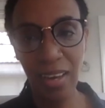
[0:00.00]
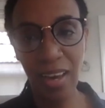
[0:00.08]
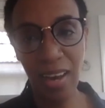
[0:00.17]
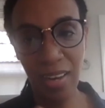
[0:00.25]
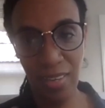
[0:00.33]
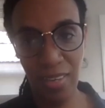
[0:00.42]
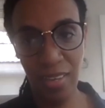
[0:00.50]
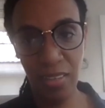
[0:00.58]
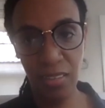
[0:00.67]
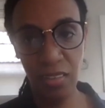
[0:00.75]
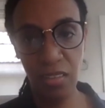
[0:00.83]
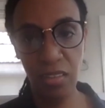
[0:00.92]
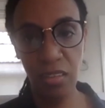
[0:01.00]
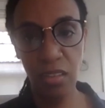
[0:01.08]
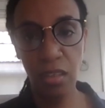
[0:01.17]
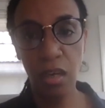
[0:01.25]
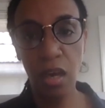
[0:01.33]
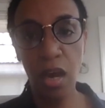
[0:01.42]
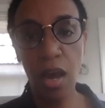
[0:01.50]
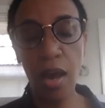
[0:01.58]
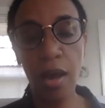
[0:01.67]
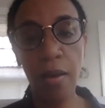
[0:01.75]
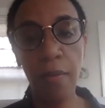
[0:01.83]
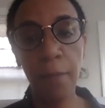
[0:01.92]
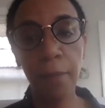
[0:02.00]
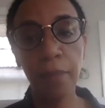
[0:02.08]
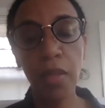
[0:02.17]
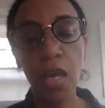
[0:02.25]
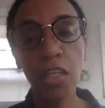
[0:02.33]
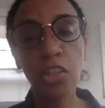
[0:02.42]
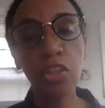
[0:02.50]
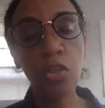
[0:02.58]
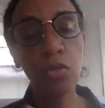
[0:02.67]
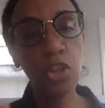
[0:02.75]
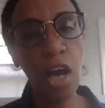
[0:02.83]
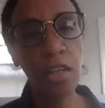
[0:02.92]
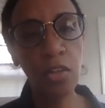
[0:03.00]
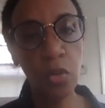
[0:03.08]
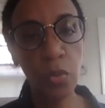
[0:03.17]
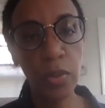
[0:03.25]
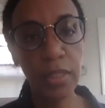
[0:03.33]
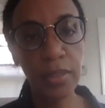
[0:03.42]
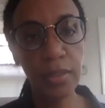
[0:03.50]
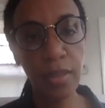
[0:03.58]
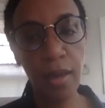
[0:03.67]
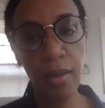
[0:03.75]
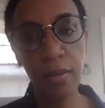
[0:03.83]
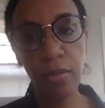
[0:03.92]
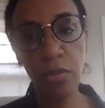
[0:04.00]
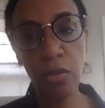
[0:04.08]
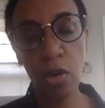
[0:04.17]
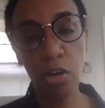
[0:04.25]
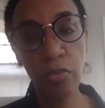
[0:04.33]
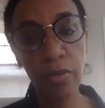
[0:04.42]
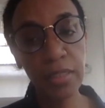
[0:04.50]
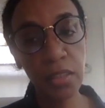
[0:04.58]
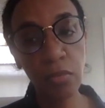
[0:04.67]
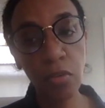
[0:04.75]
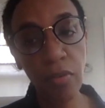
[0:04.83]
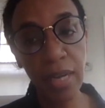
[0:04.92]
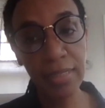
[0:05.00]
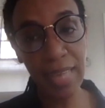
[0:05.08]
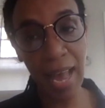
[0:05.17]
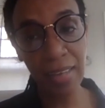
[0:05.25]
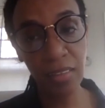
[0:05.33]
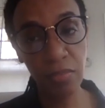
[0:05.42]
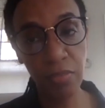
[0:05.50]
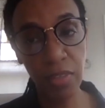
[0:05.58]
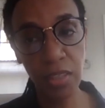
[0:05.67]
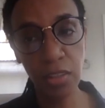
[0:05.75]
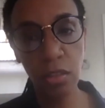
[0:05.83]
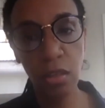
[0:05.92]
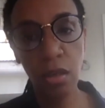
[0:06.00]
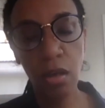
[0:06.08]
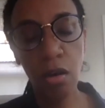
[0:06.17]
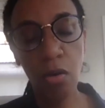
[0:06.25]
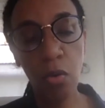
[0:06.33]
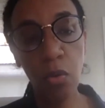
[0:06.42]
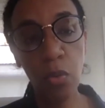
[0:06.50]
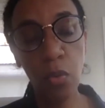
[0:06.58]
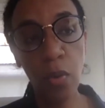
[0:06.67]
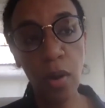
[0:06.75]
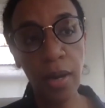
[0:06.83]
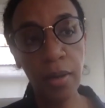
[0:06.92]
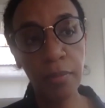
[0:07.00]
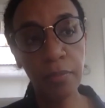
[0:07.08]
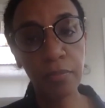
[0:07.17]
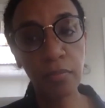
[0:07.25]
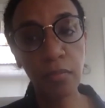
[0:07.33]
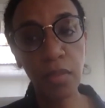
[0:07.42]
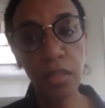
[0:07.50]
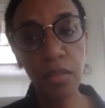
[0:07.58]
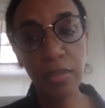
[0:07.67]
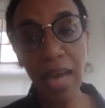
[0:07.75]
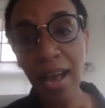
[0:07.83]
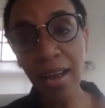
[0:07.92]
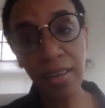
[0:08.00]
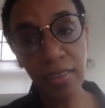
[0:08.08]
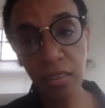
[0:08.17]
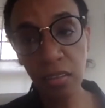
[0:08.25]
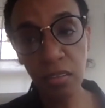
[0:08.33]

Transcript: against. Um, and so John Lewis, a great civil rights activist who died